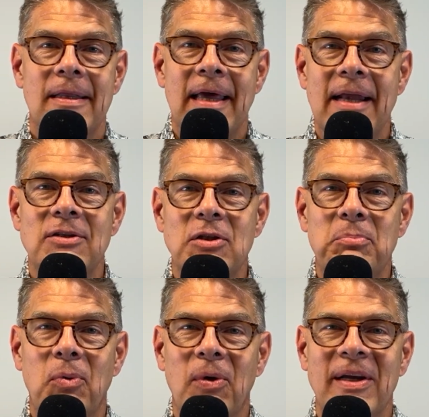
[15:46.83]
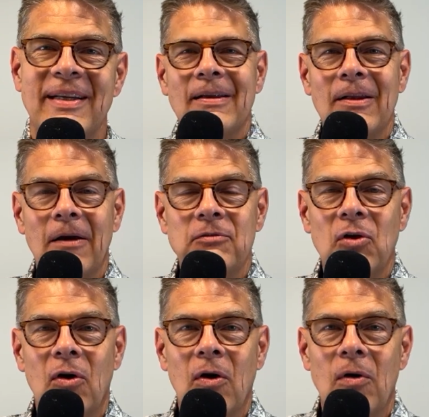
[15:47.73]
That is the point. Love
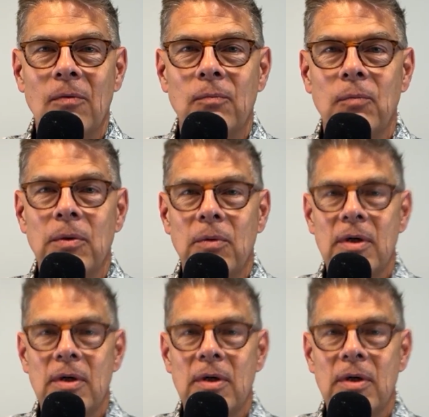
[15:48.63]
to all. We will